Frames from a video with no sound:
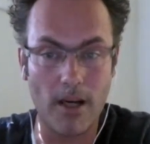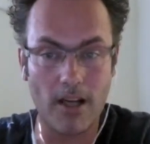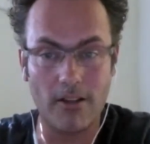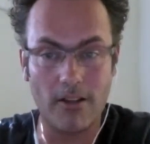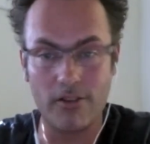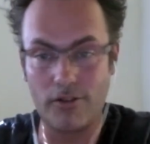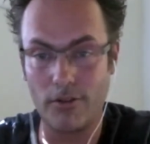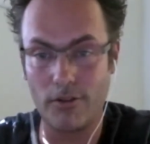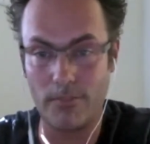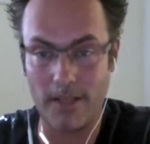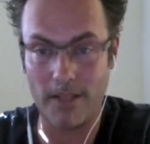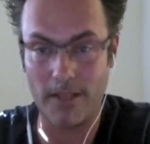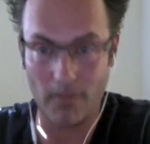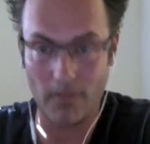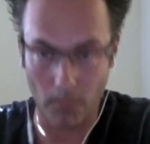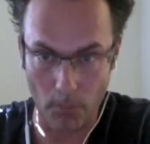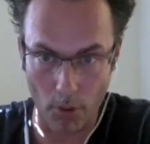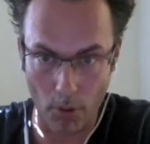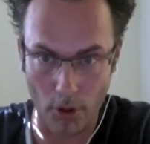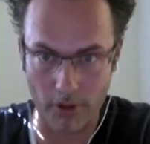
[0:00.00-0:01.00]
it should be even
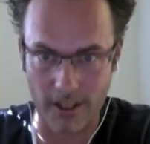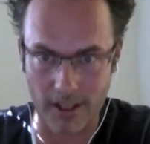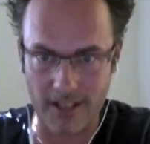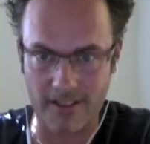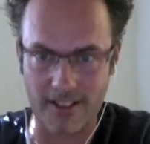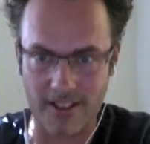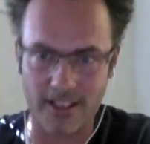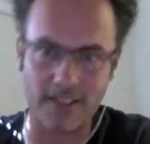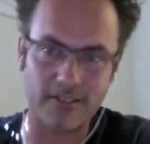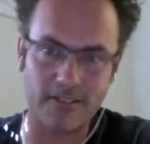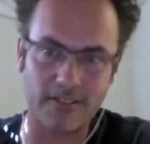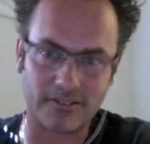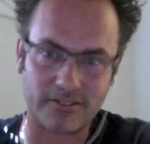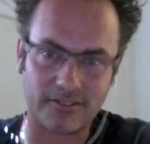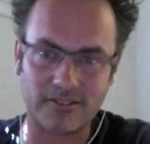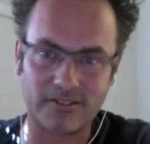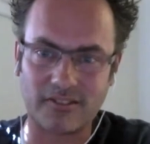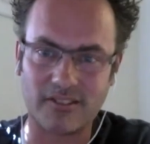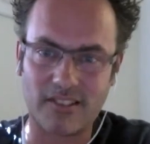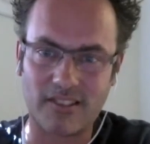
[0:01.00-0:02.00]
more easy
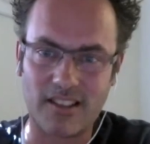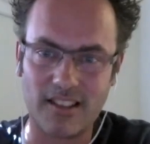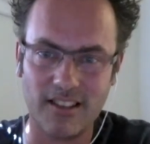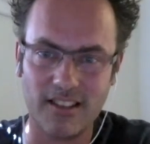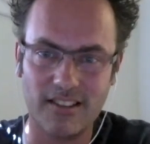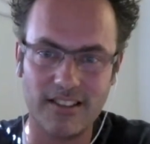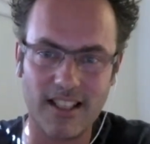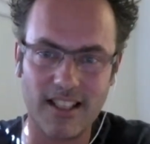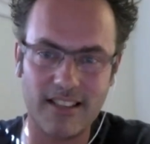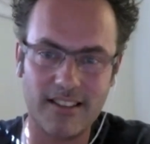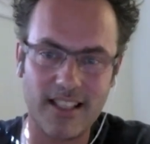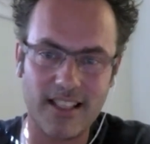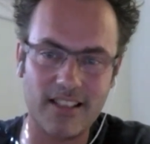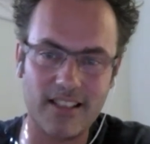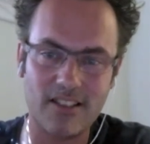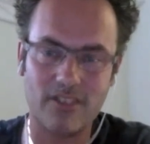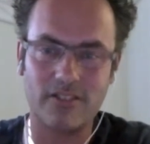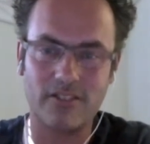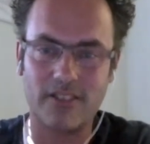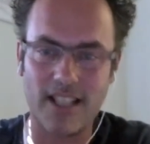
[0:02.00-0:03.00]
than
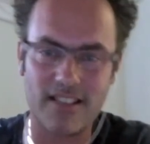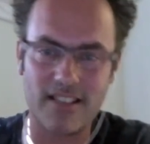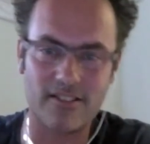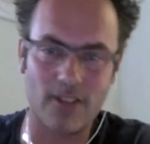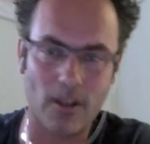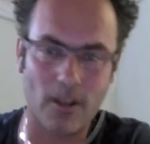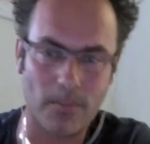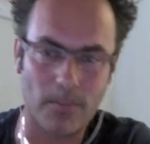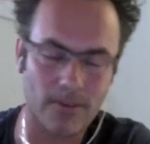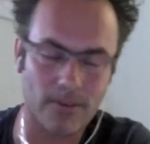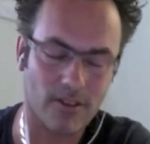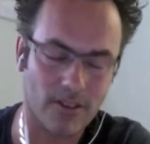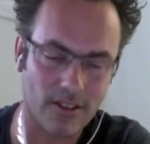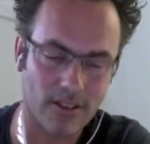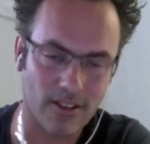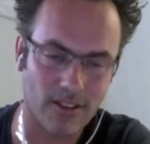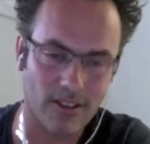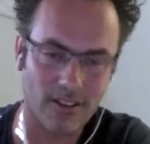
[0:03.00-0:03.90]
on desktop or